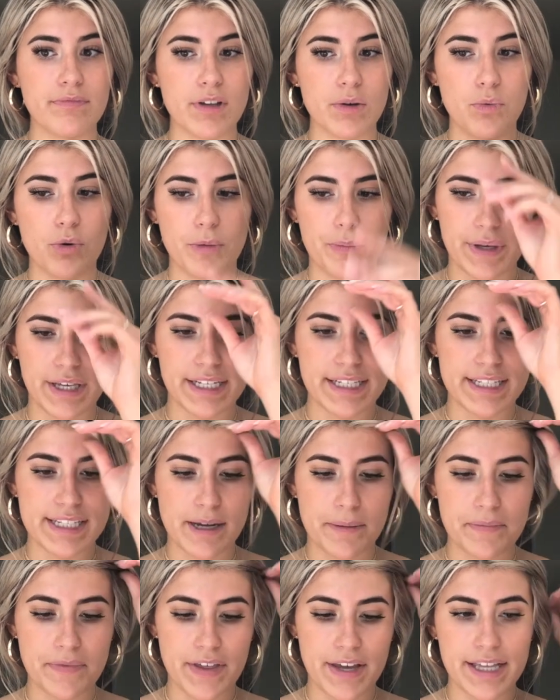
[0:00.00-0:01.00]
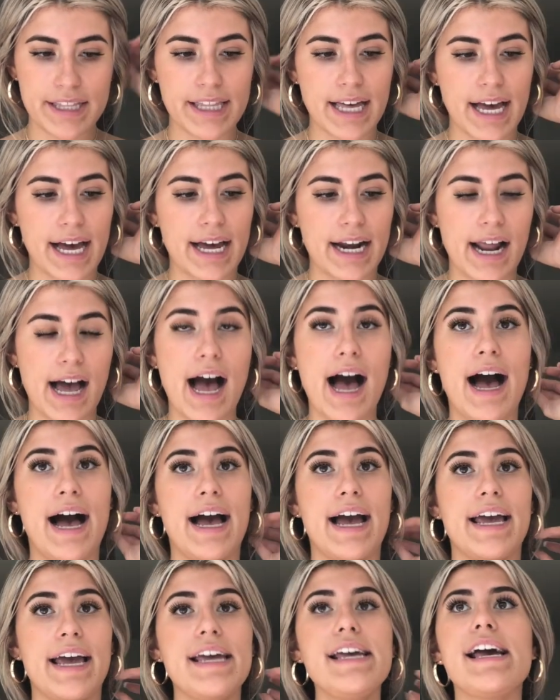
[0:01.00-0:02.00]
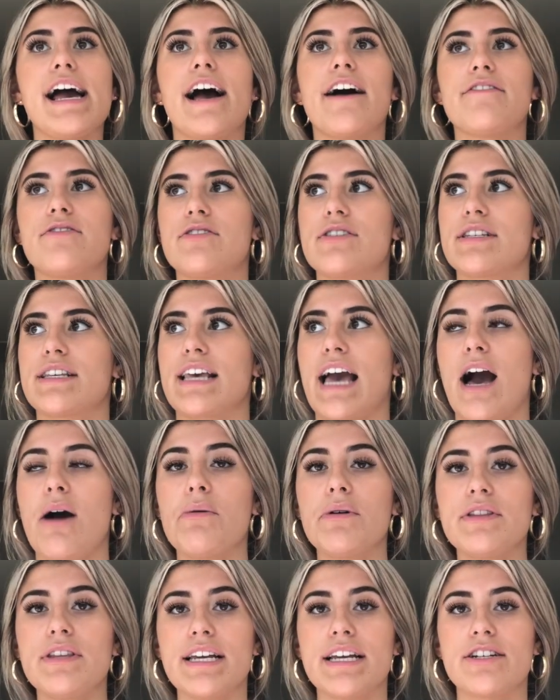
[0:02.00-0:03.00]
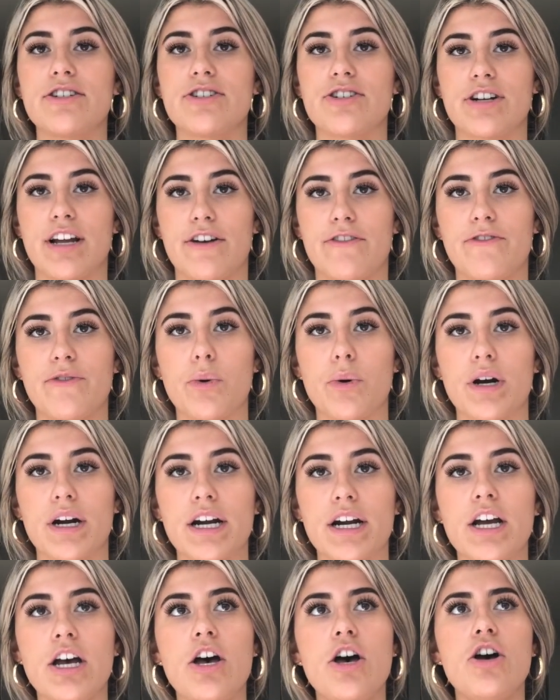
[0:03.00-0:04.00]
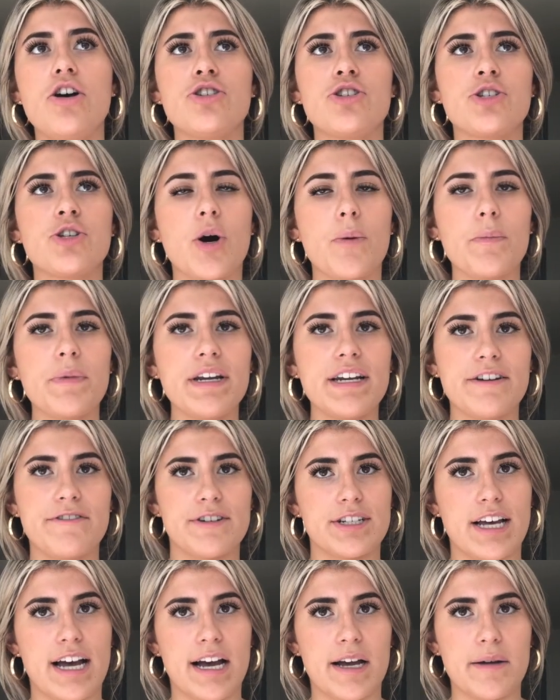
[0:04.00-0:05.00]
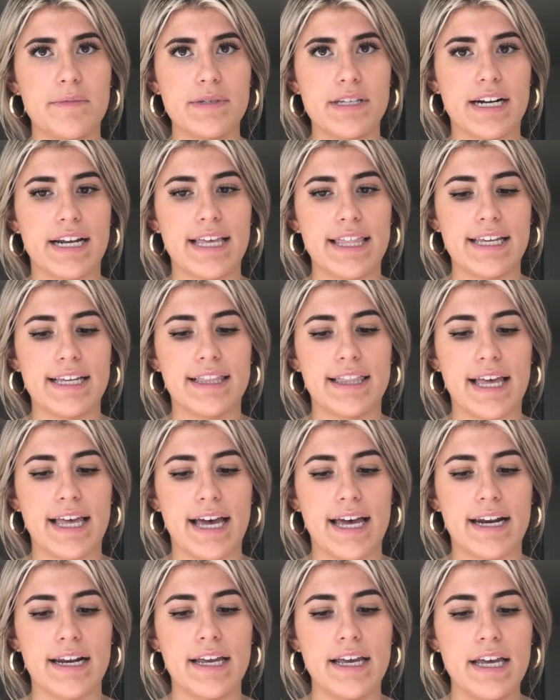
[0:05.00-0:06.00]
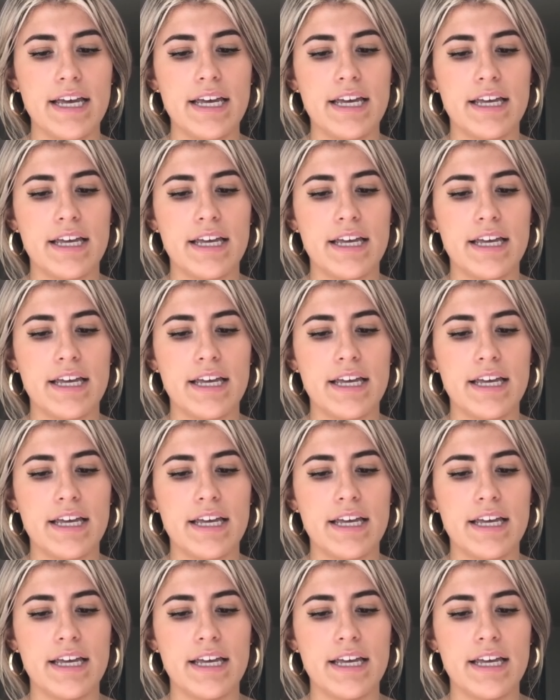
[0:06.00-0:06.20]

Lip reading: will be something that I have scoured the internet for so many different times, and I think that